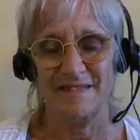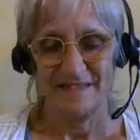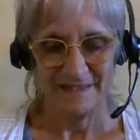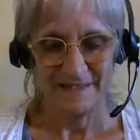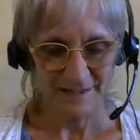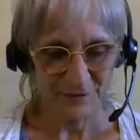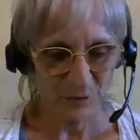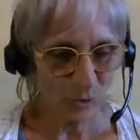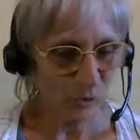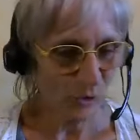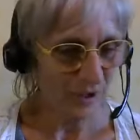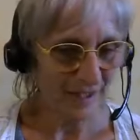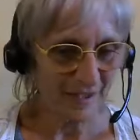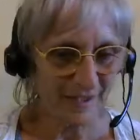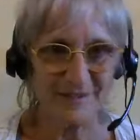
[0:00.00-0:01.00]
then the
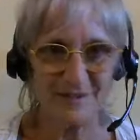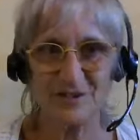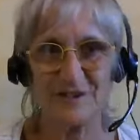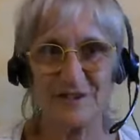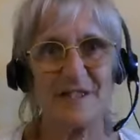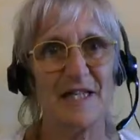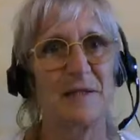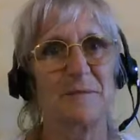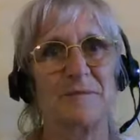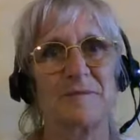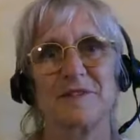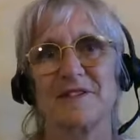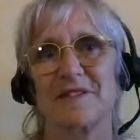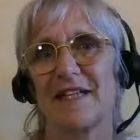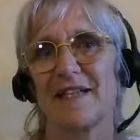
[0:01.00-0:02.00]
talking just
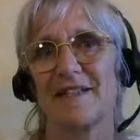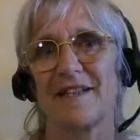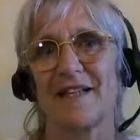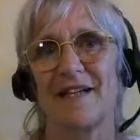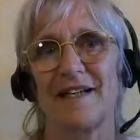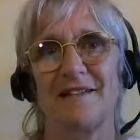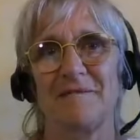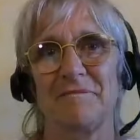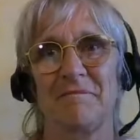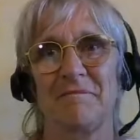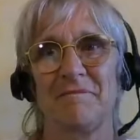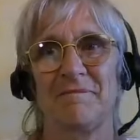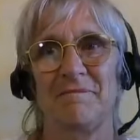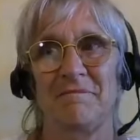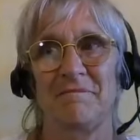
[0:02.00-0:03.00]
comes like that
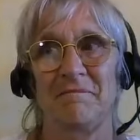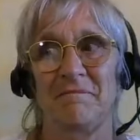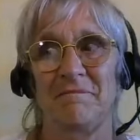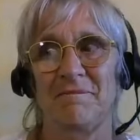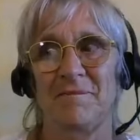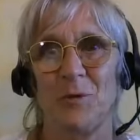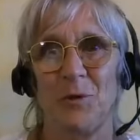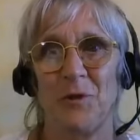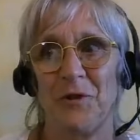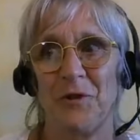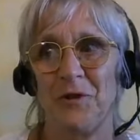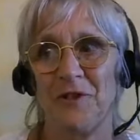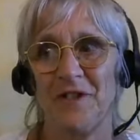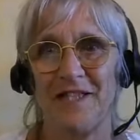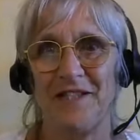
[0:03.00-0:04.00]
or
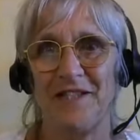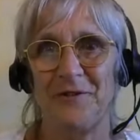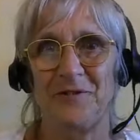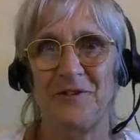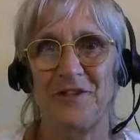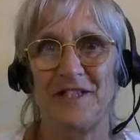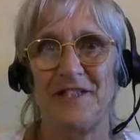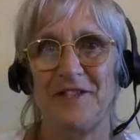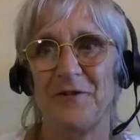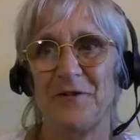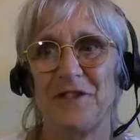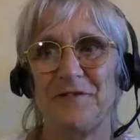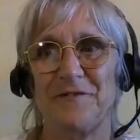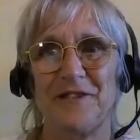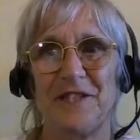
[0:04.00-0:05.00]
not. I don't, I
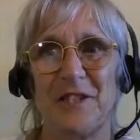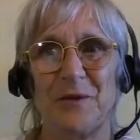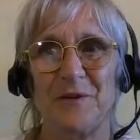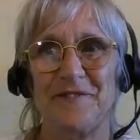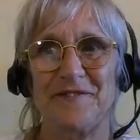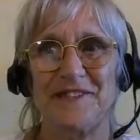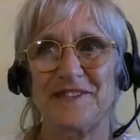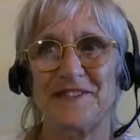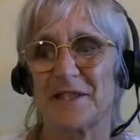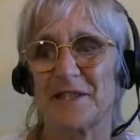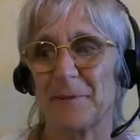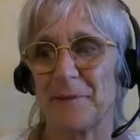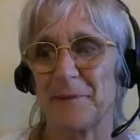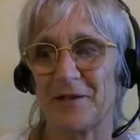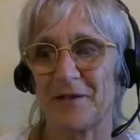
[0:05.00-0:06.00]
don't even know if it's
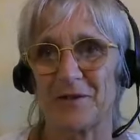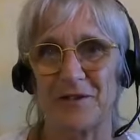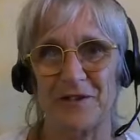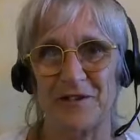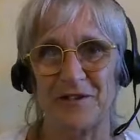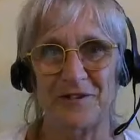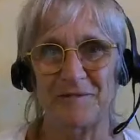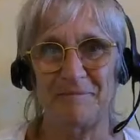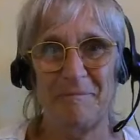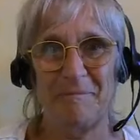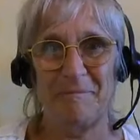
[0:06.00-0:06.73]
coming or not.